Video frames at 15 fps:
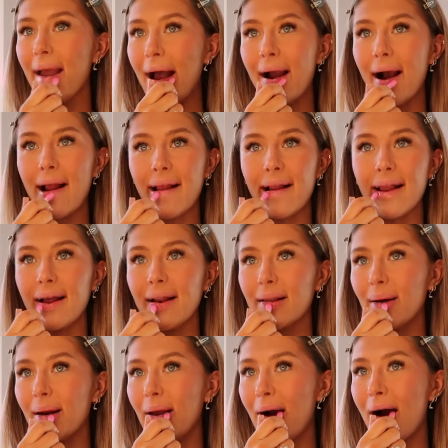yeah, guys, I turned
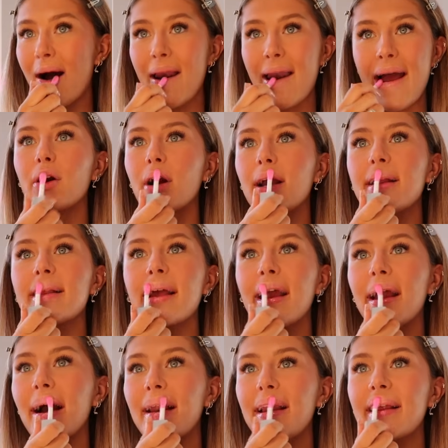21.
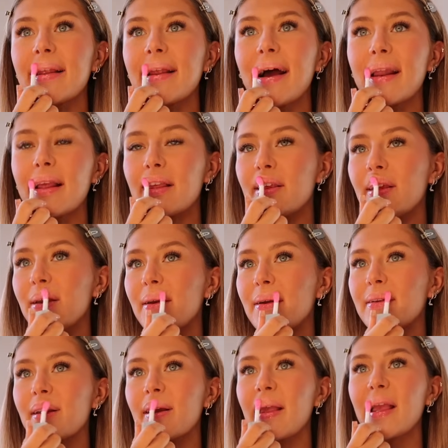Crazy. I literally had a
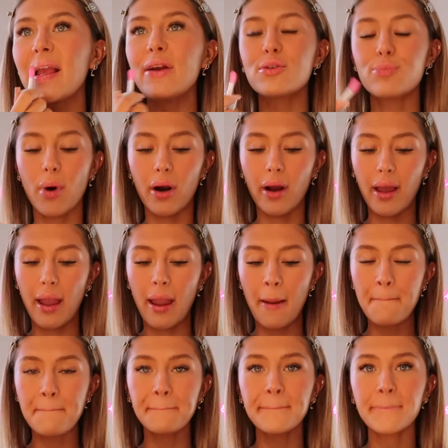huge, huge
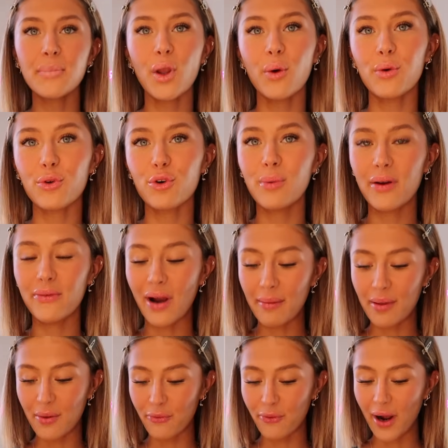party with all my
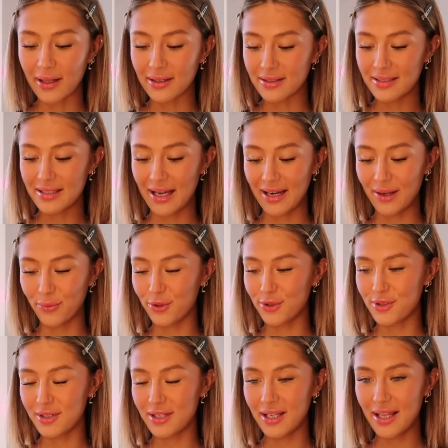family and friends, and it was
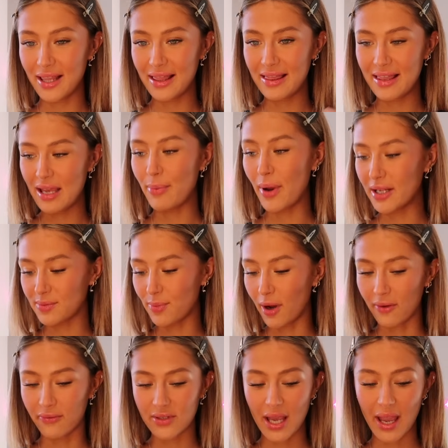the best
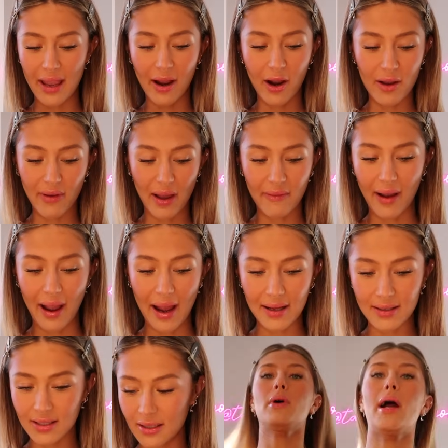birthday I've ever
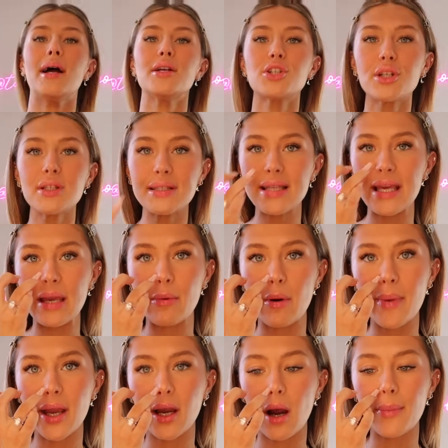had. Right, as you can see, my
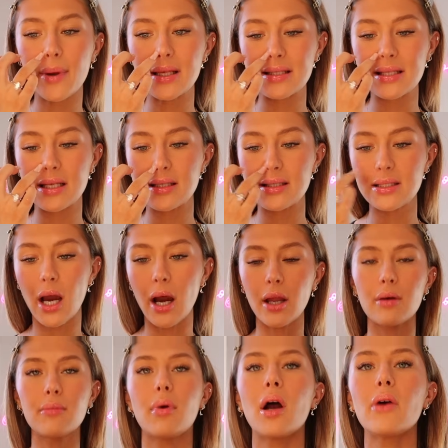makeup is
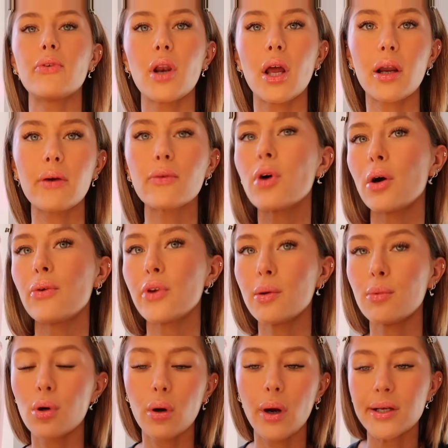done, but I feel like I've got a few
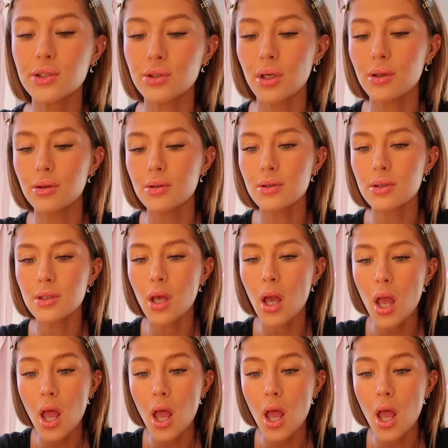more questions